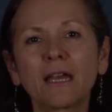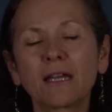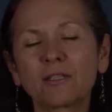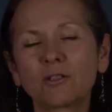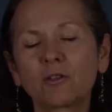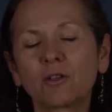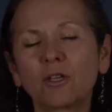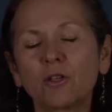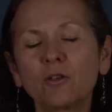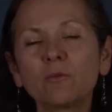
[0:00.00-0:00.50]

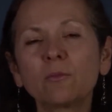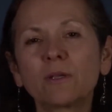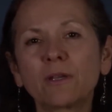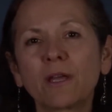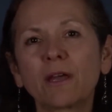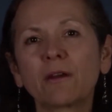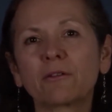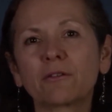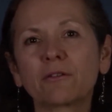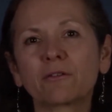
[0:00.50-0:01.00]
It's a human
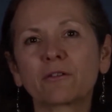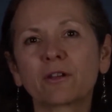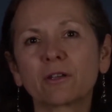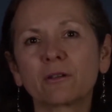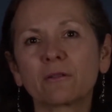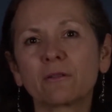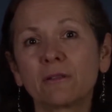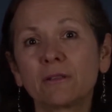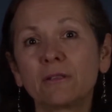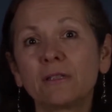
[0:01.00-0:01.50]
error
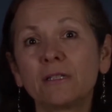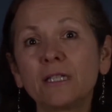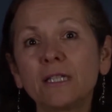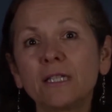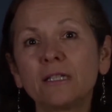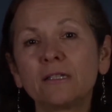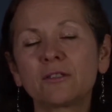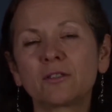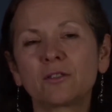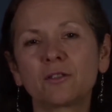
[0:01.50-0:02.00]

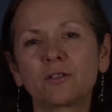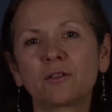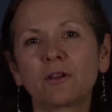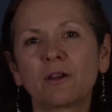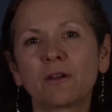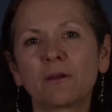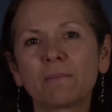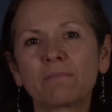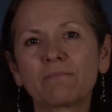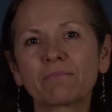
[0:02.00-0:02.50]
leads
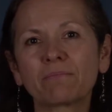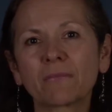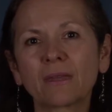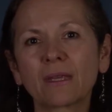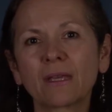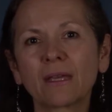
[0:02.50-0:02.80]
to